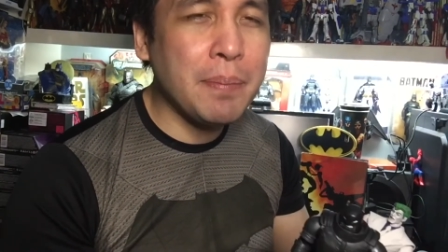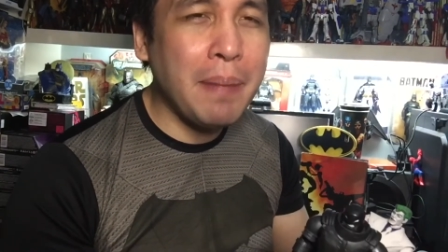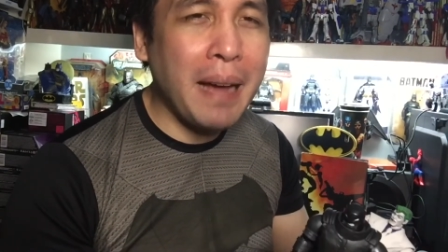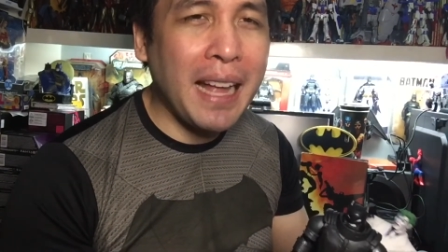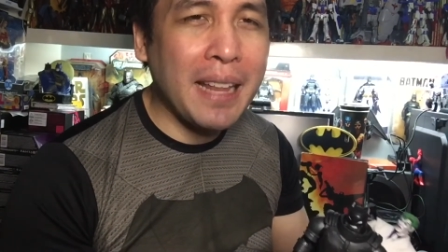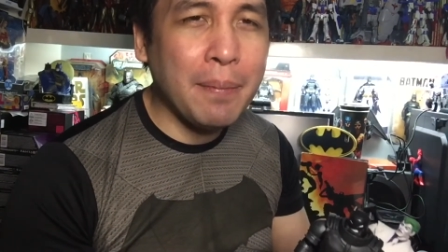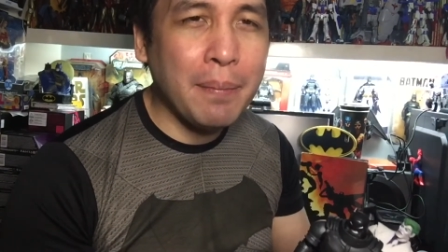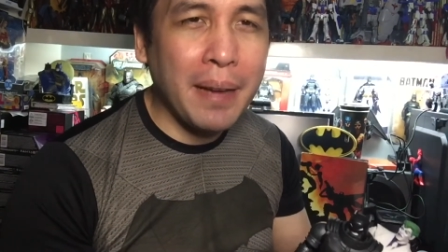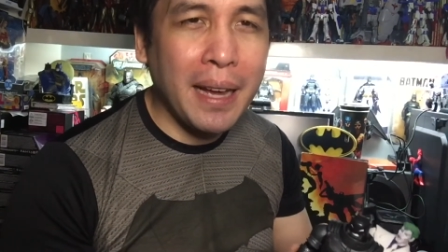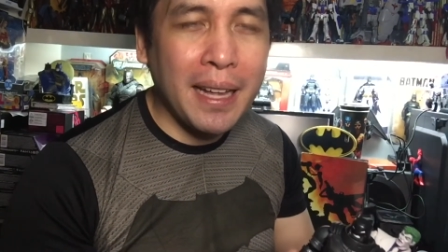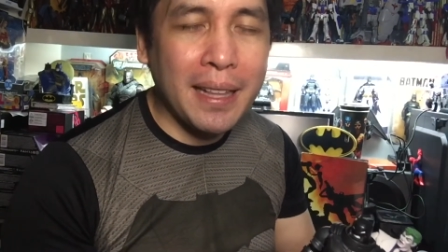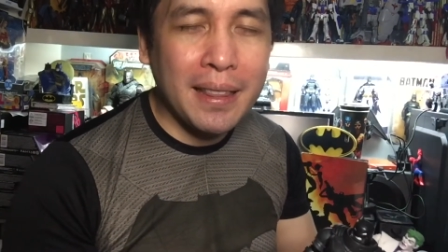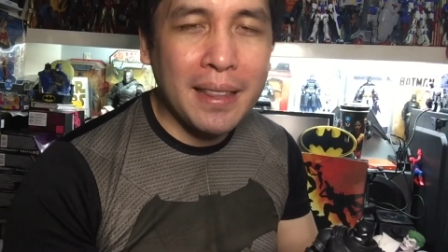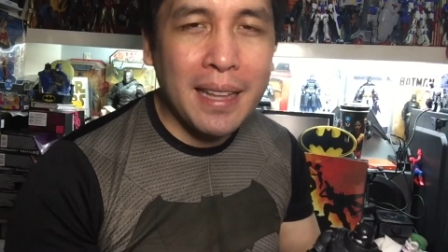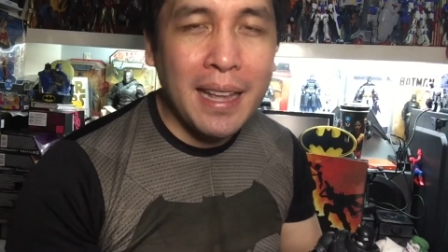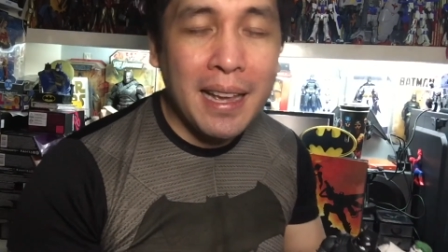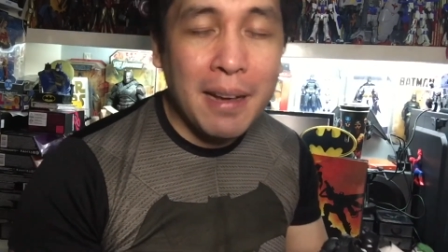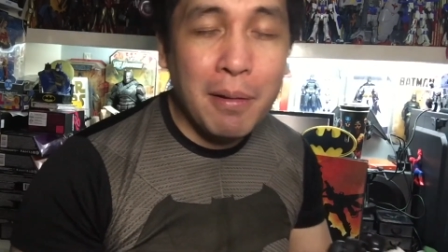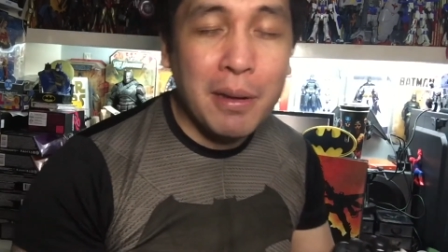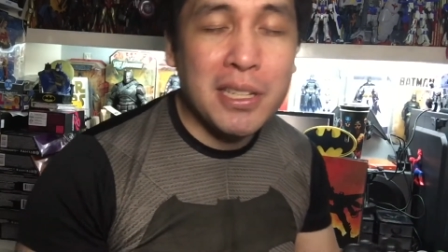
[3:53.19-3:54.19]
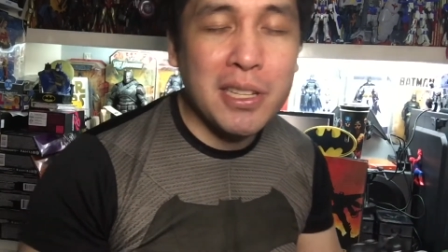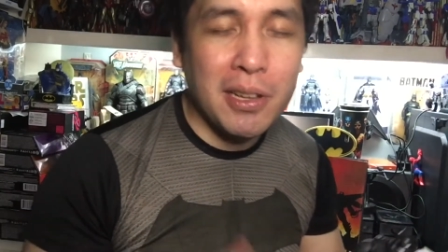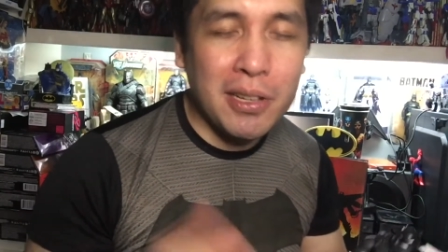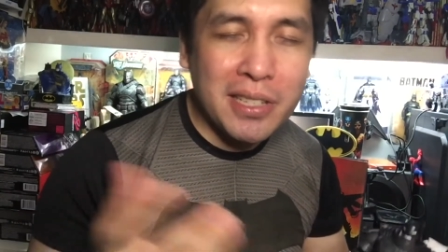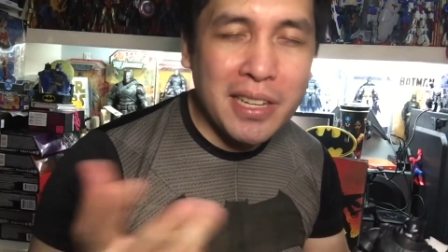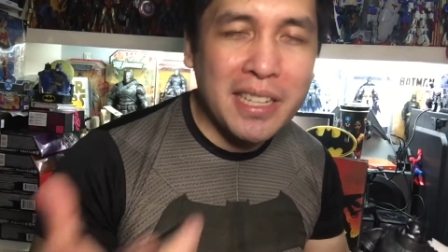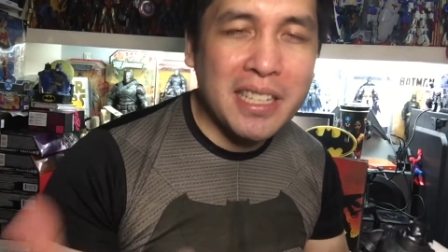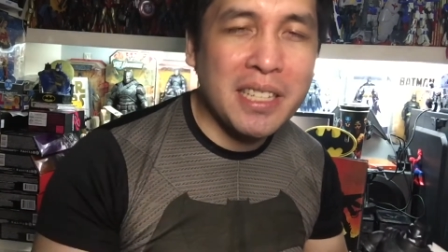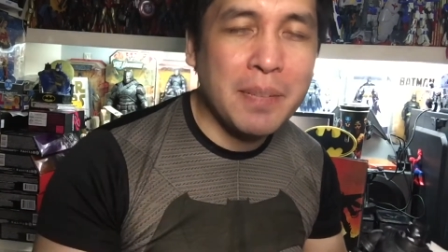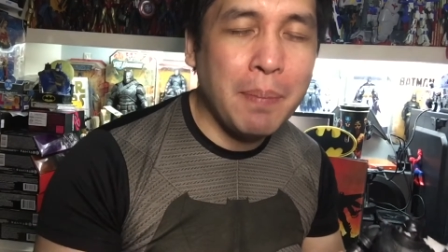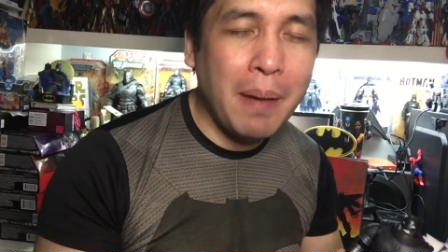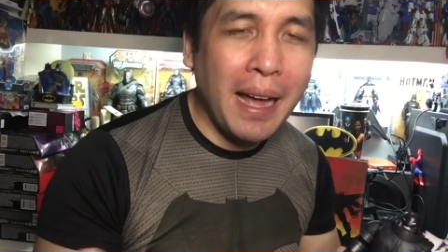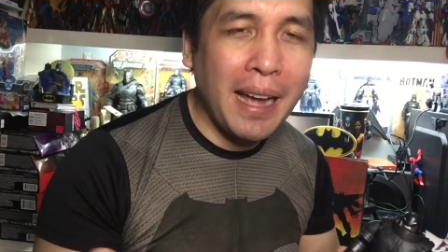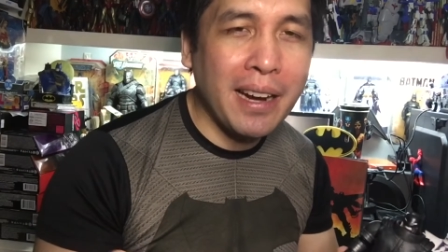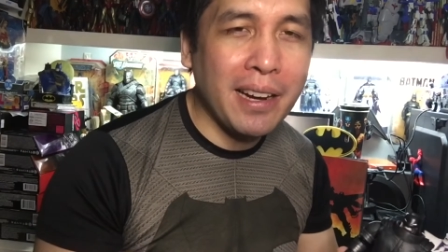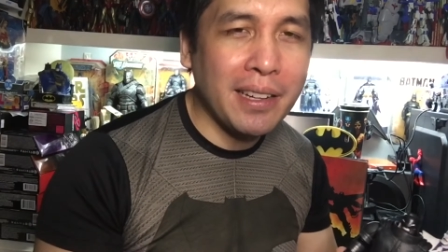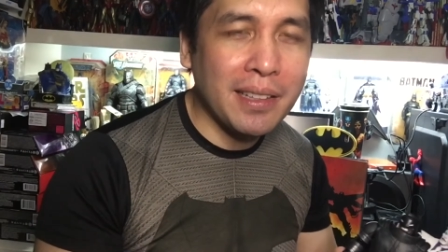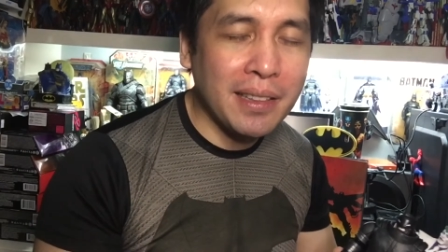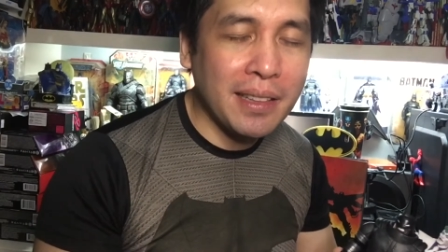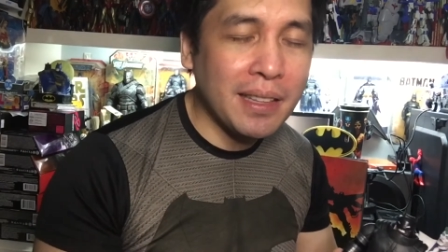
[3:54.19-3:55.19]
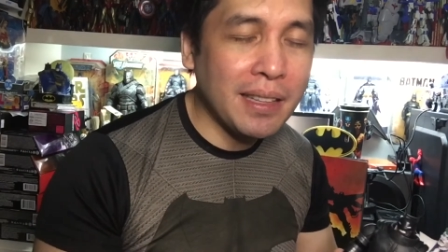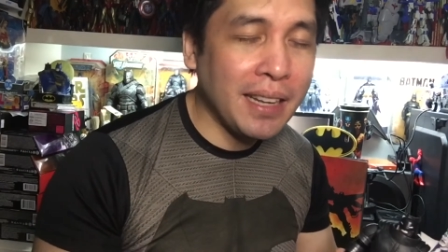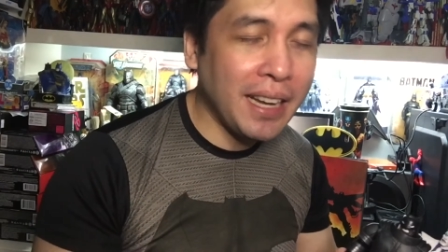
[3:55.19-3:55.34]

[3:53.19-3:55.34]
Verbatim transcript: Batman was also inspired